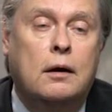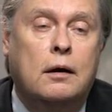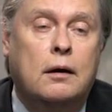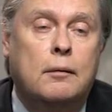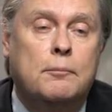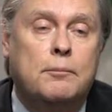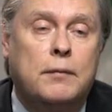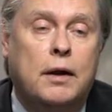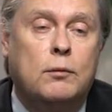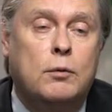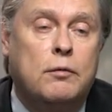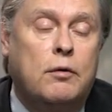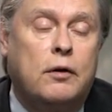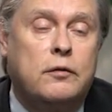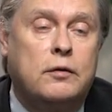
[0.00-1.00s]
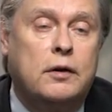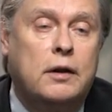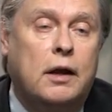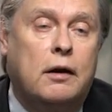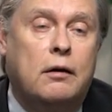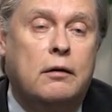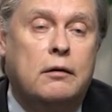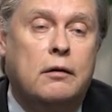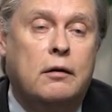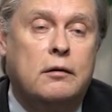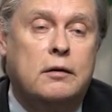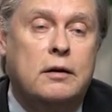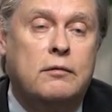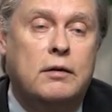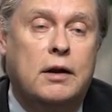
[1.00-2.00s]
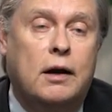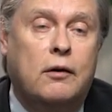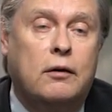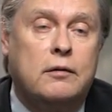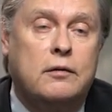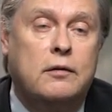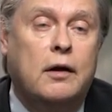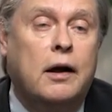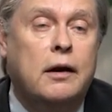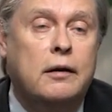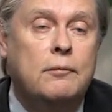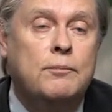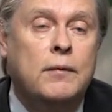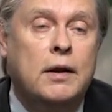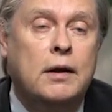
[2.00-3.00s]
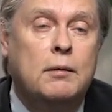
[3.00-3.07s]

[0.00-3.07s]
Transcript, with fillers: And we've all seen that on TV, how it's done.